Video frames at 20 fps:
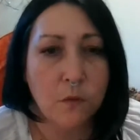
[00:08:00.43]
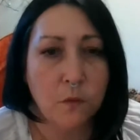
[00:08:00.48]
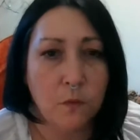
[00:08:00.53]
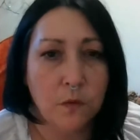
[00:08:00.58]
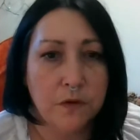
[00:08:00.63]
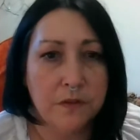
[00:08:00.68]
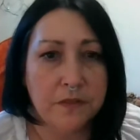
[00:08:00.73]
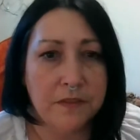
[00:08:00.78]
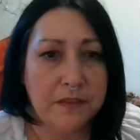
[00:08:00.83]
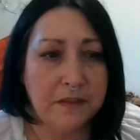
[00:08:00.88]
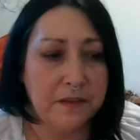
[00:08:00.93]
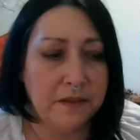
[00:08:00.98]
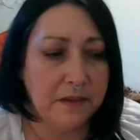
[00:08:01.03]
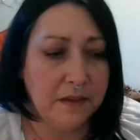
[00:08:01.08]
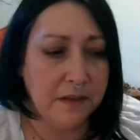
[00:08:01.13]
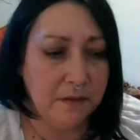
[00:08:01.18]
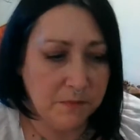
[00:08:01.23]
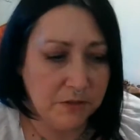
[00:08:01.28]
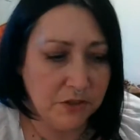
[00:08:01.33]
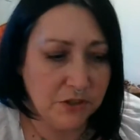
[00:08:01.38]
where the
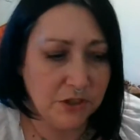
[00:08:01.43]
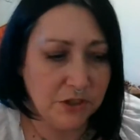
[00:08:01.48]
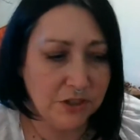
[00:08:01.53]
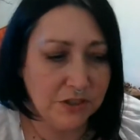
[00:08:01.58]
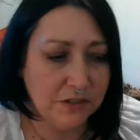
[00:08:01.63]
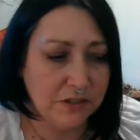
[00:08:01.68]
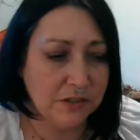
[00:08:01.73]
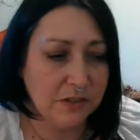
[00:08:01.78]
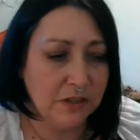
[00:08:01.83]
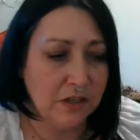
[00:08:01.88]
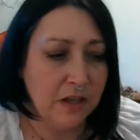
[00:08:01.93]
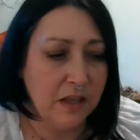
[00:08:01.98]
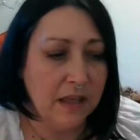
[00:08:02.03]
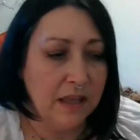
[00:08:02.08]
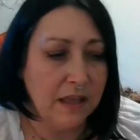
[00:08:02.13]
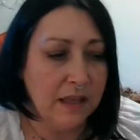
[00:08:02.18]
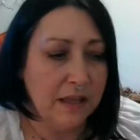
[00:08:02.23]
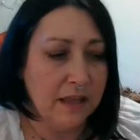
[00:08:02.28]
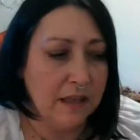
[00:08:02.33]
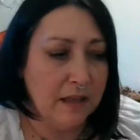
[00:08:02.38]
images
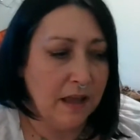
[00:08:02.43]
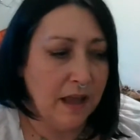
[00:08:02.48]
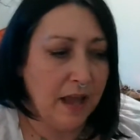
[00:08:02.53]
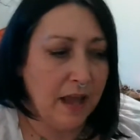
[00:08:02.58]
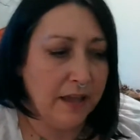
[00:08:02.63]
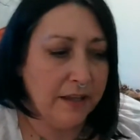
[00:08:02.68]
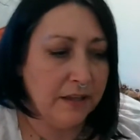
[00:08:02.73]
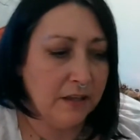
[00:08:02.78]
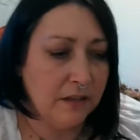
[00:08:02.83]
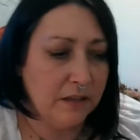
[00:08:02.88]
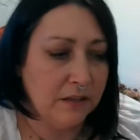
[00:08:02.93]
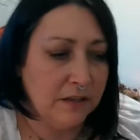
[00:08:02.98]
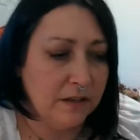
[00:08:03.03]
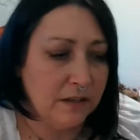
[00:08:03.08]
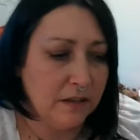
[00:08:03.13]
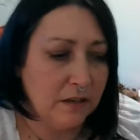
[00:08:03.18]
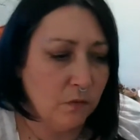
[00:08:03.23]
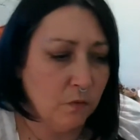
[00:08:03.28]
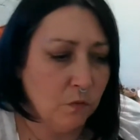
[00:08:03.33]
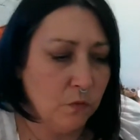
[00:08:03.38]
I could
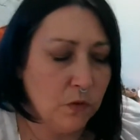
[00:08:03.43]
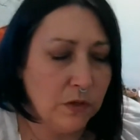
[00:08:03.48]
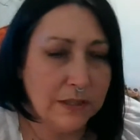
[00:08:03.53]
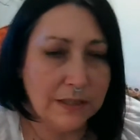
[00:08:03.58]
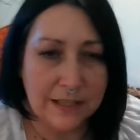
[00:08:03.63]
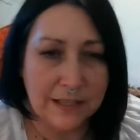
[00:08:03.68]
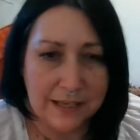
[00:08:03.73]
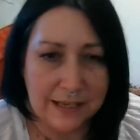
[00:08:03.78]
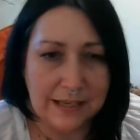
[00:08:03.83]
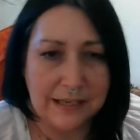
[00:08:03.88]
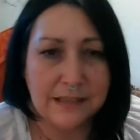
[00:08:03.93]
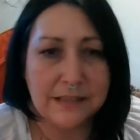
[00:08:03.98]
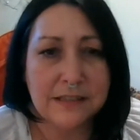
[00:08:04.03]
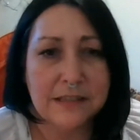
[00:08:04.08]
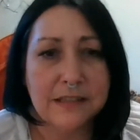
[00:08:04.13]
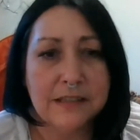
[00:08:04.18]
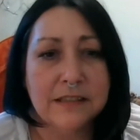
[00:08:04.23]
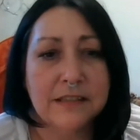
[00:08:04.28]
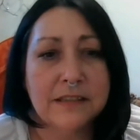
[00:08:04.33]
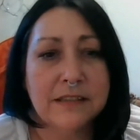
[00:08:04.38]
relate
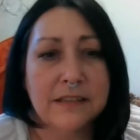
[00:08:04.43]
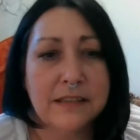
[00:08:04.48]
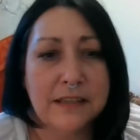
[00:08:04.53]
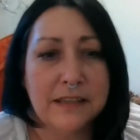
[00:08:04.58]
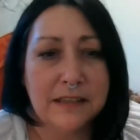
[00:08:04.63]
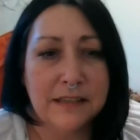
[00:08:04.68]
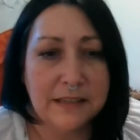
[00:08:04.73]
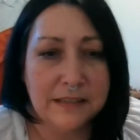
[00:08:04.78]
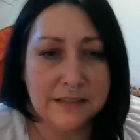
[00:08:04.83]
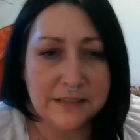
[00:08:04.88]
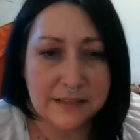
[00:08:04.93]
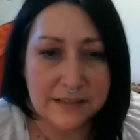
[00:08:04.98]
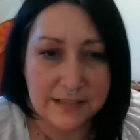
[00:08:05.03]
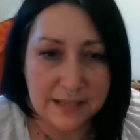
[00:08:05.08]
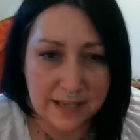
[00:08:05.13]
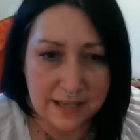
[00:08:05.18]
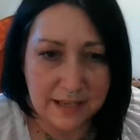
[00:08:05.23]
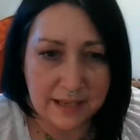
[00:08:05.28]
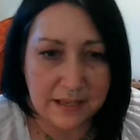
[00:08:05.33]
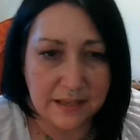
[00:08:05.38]
in
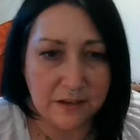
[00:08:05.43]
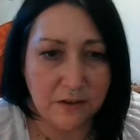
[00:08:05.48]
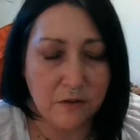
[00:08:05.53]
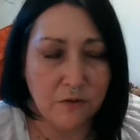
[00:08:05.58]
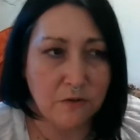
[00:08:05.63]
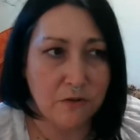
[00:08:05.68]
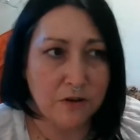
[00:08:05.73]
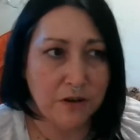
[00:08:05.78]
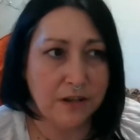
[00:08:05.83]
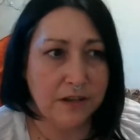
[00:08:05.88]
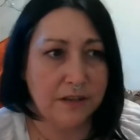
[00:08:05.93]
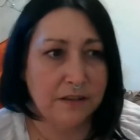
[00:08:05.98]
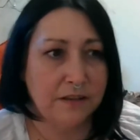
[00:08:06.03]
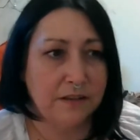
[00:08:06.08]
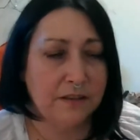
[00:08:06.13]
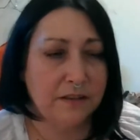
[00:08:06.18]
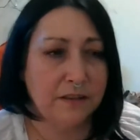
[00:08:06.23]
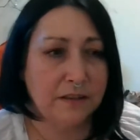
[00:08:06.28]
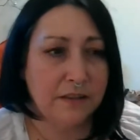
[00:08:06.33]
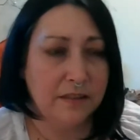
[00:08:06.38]
today or
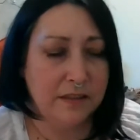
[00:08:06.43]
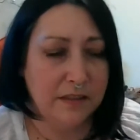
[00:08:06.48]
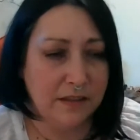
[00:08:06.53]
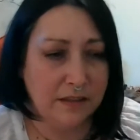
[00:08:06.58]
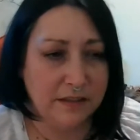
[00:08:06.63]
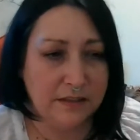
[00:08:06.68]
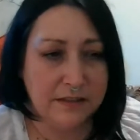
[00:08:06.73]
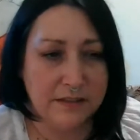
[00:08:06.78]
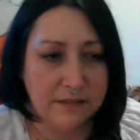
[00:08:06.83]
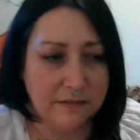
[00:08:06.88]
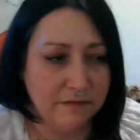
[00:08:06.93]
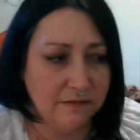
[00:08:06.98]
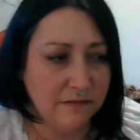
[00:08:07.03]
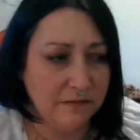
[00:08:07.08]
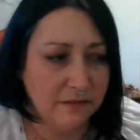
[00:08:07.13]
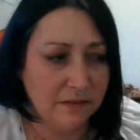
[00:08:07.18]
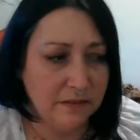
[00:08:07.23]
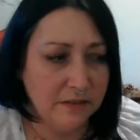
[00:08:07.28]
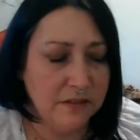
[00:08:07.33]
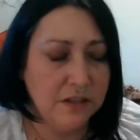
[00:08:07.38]
in the
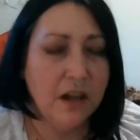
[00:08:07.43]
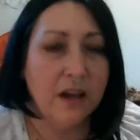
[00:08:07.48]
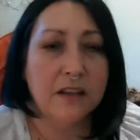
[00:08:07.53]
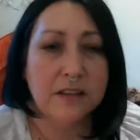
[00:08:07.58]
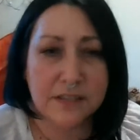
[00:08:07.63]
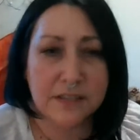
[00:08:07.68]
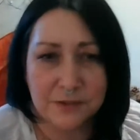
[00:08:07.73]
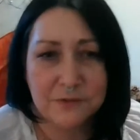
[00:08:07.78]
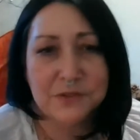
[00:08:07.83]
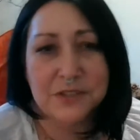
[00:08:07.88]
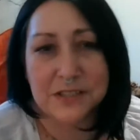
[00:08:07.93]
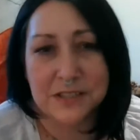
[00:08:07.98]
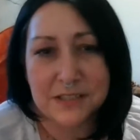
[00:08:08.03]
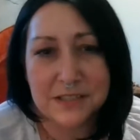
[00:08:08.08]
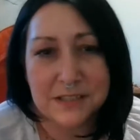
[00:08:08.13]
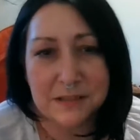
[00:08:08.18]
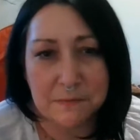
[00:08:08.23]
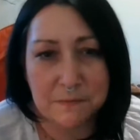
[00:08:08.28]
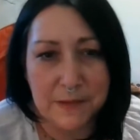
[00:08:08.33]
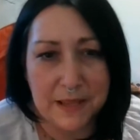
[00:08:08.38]
not so
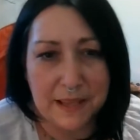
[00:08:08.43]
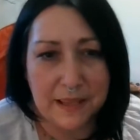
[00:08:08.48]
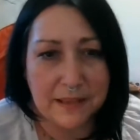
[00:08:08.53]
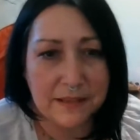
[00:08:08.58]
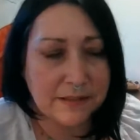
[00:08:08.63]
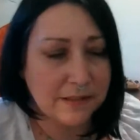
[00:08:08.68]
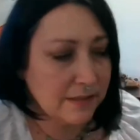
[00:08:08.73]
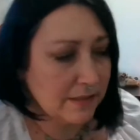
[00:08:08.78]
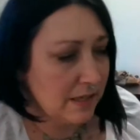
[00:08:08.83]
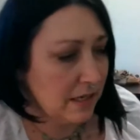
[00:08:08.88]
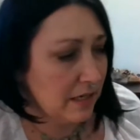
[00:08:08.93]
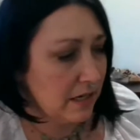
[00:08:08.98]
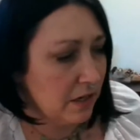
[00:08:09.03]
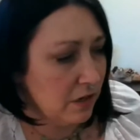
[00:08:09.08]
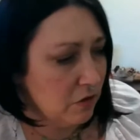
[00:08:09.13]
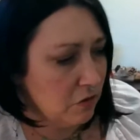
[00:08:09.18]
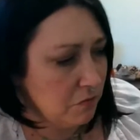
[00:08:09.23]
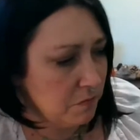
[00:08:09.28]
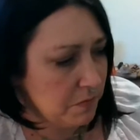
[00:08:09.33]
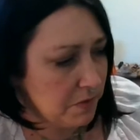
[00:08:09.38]
distant past. And I
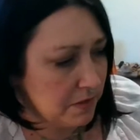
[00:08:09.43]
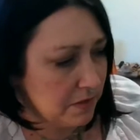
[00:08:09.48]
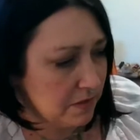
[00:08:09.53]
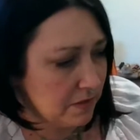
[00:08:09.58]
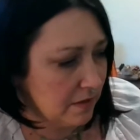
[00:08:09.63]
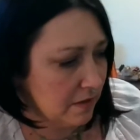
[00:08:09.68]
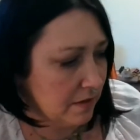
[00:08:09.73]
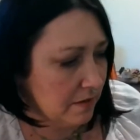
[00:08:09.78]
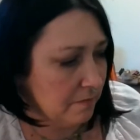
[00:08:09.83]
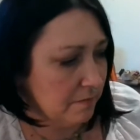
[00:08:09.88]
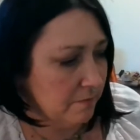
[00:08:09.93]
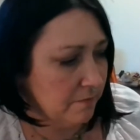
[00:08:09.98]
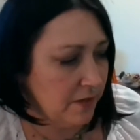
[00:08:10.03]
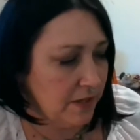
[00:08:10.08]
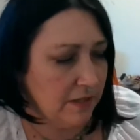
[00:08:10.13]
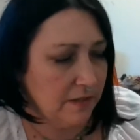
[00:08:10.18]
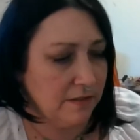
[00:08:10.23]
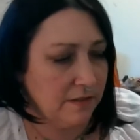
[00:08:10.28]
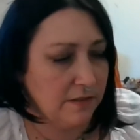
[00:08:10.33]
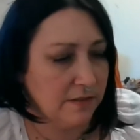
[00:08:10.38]
hope that the
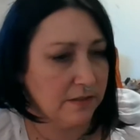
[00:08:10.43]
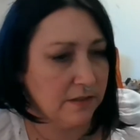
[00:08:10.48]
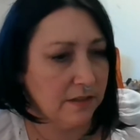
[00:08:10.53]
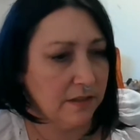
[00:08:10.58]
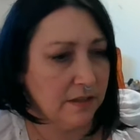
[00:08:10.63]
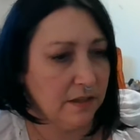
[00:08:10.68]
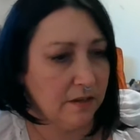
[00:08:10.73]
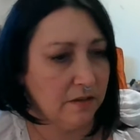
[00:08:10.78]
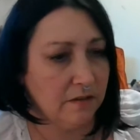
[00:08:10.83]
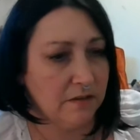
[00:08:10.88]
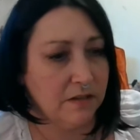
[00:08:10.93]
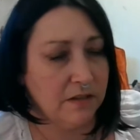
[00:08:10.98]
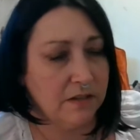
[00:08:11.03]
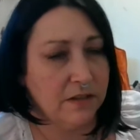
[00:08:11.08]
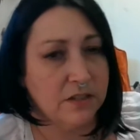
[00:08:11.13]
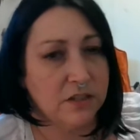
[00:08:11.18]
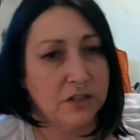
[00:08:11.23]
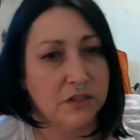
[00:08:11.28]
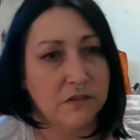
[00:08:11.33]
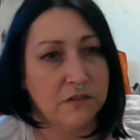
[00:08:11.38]
fan doesn't kick on and
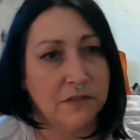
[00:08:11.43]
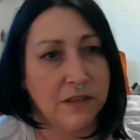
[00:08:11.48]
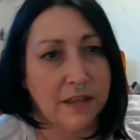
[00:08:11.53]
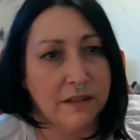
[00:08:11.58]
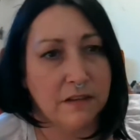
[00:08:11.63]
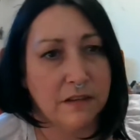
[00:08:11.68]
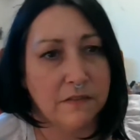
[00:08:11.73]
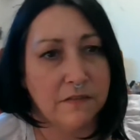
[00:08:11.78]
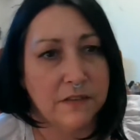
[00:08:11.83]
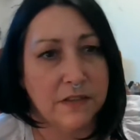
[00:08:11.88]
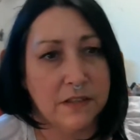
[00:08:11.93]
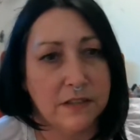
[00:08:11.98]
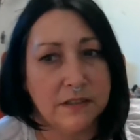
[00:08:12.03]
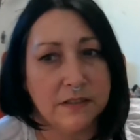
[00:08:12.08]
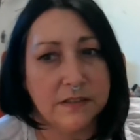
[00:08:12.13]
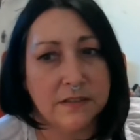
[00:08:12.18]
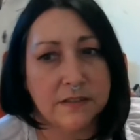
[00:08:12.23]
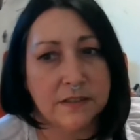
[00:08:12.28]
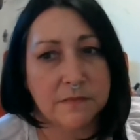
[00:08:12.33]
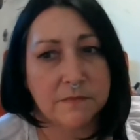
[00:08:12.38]
it's too loud. If it
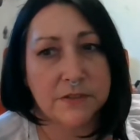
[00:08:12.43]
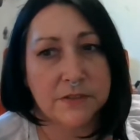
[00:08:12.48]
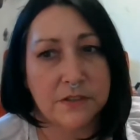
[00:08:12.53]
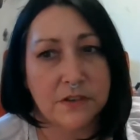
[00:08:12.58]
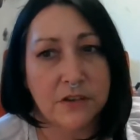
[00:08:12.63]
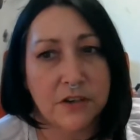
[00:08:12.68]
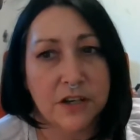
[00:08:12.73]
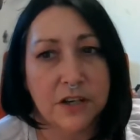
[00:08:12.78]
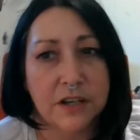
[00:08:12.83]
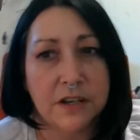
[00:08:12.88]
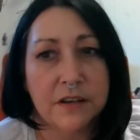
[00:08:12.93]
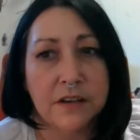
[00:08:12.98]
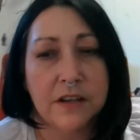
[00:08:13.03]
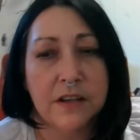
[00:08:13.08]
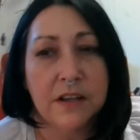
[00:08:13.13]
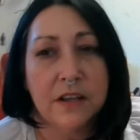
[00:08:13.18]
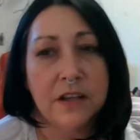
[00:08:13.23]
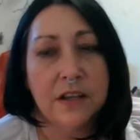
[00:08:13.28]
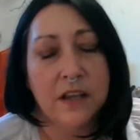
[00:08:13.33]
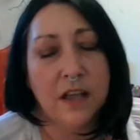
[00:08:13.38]
is, I'm sorry.
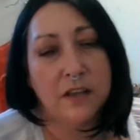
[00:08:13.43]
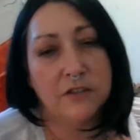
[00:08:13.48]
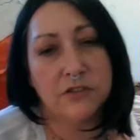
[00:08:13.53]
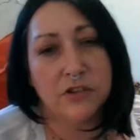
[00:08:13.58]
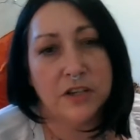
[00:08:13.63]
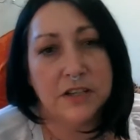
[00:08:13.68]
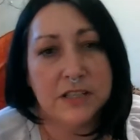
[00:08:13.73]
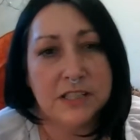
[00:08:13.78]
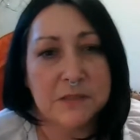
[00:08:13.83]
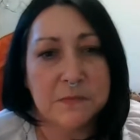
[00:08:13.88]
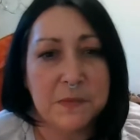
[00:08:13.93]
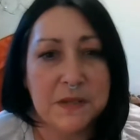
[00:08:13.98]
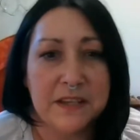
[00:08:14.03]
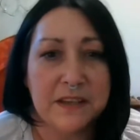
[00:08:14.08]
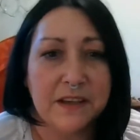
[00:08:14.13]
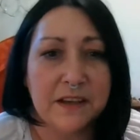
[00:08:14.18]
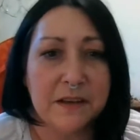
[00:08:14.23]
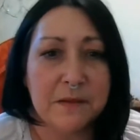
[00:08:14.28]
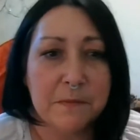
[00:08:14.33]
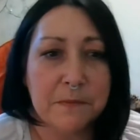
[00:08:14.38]
I'll try to speak
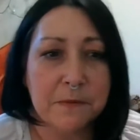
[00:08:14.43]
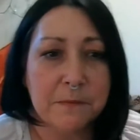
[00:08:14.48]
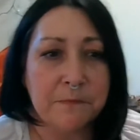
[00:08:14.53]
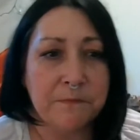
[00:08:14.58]
up.